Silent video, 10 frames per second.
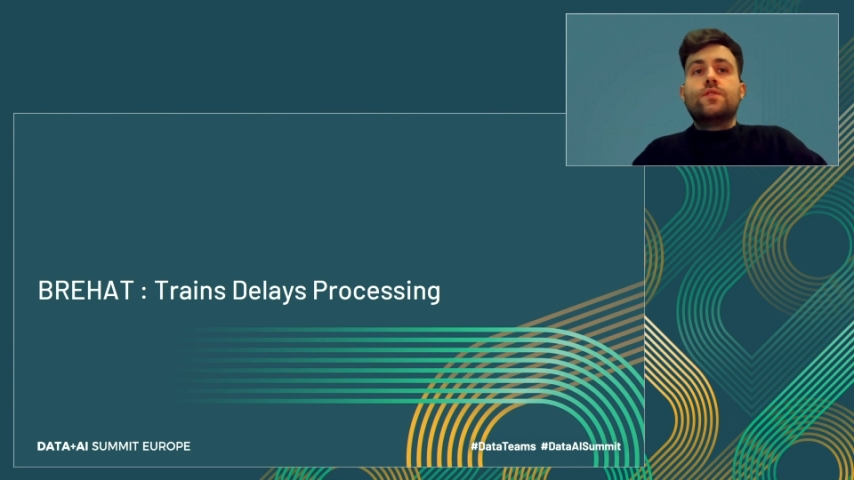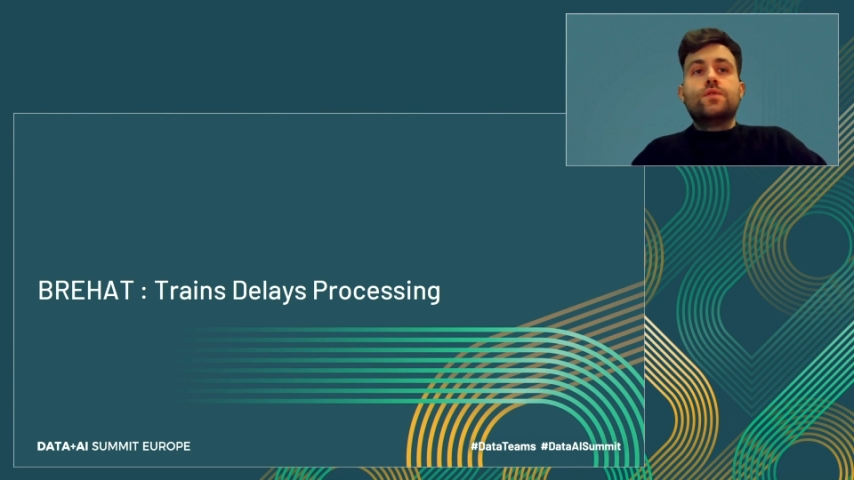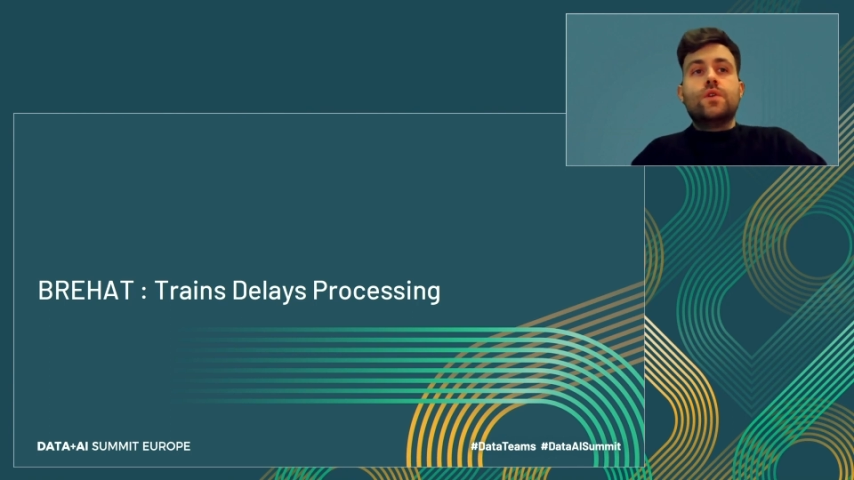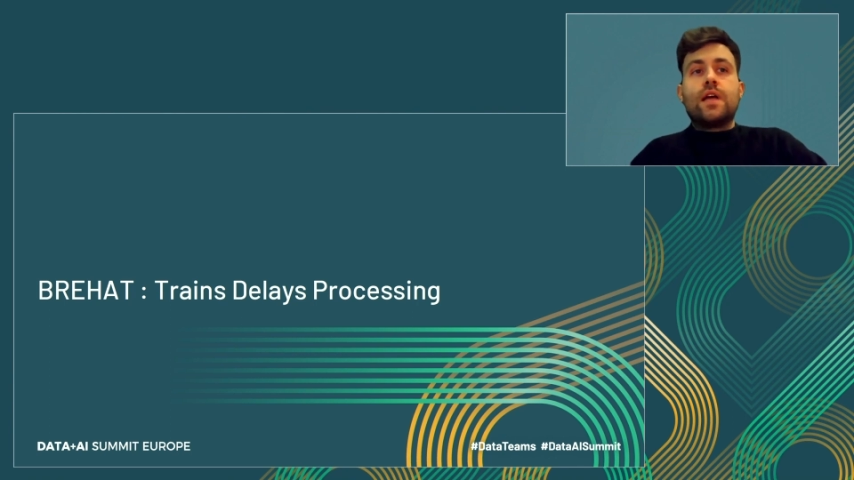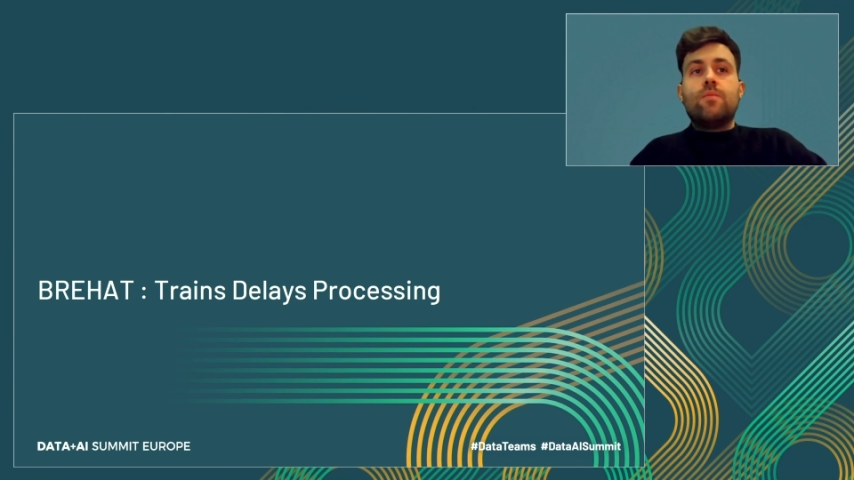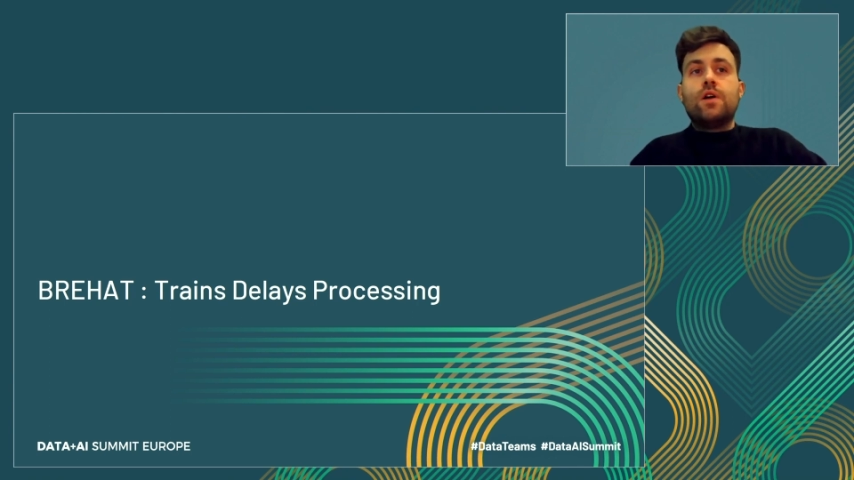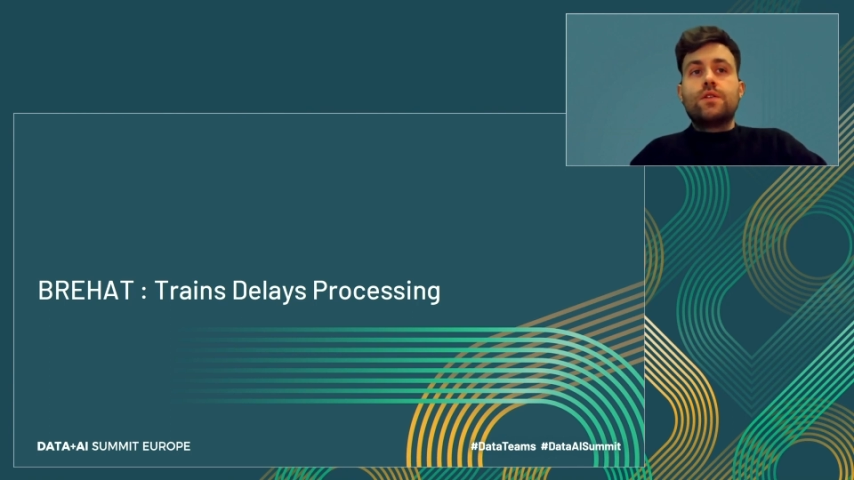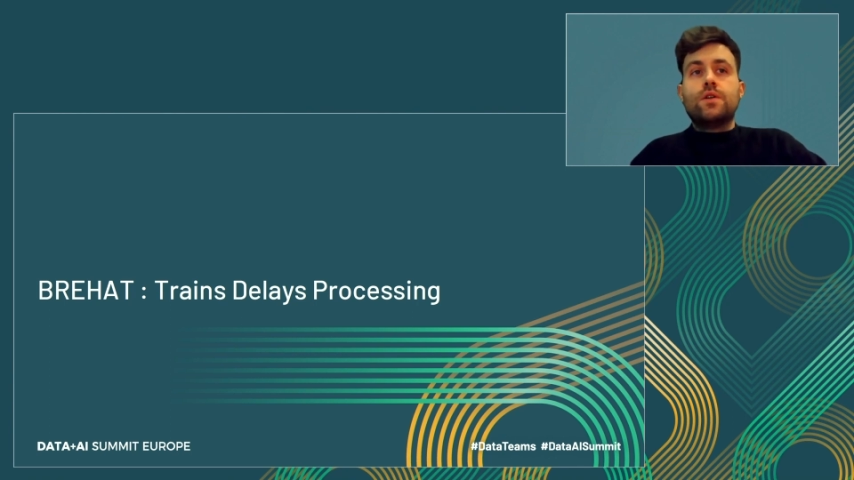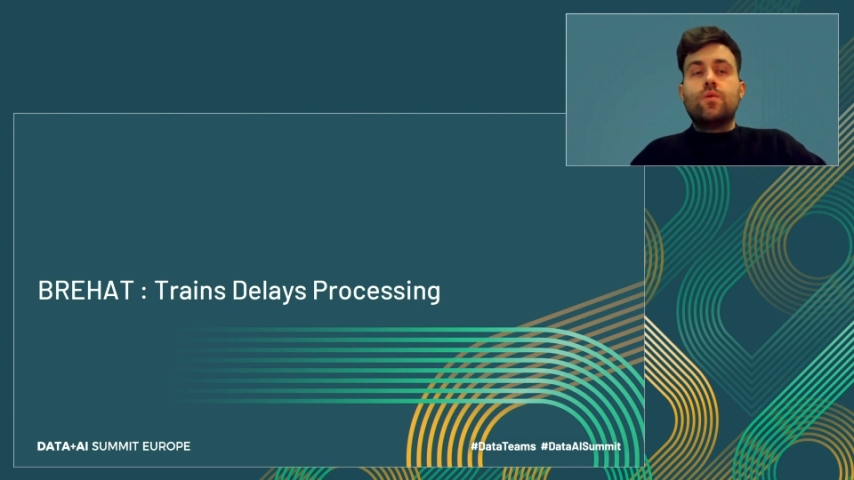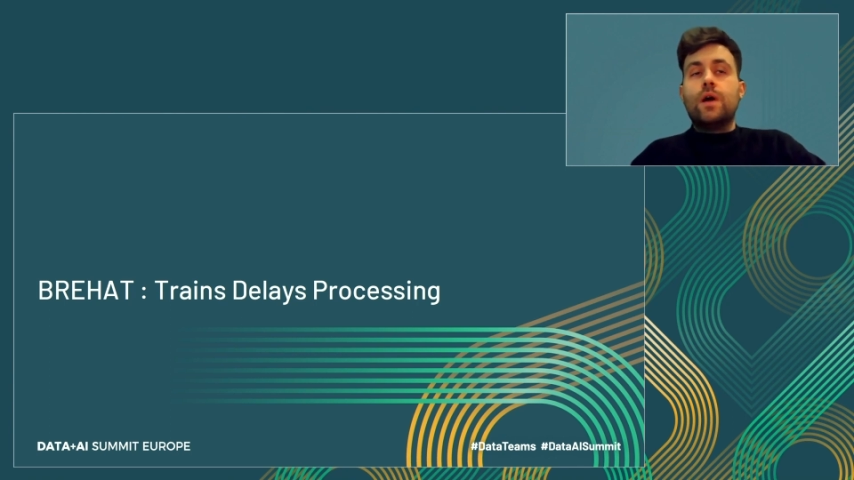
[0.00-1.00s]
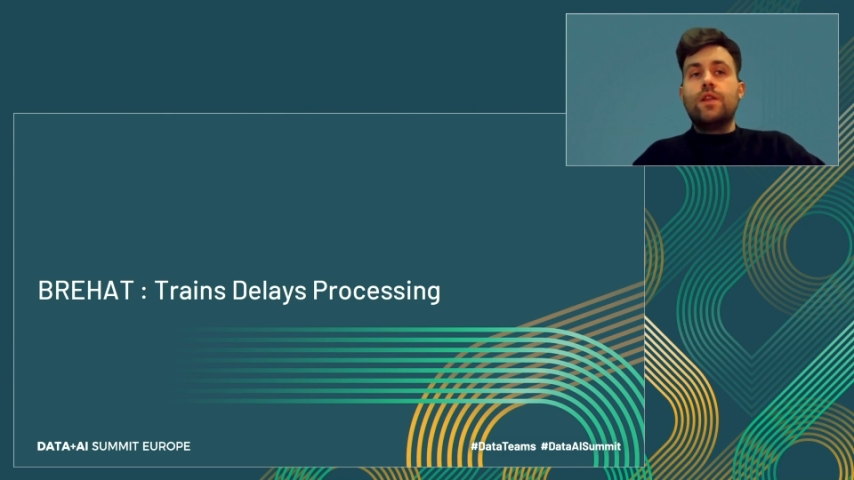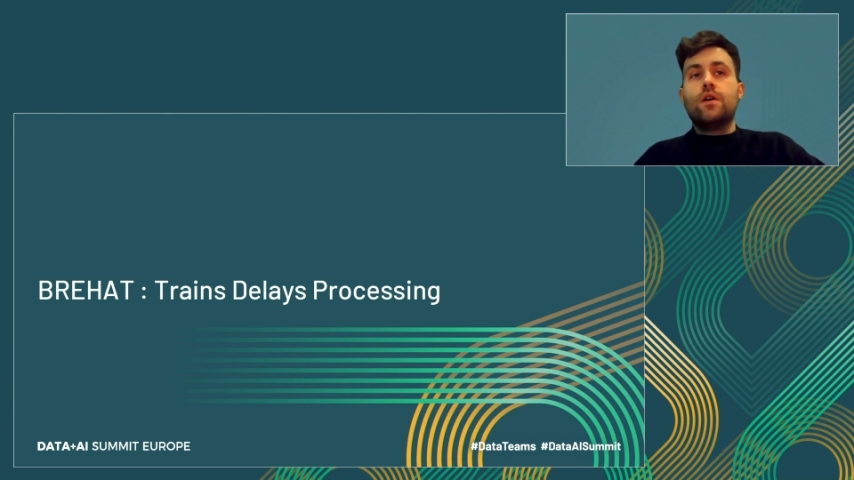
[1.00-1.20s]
to talk about one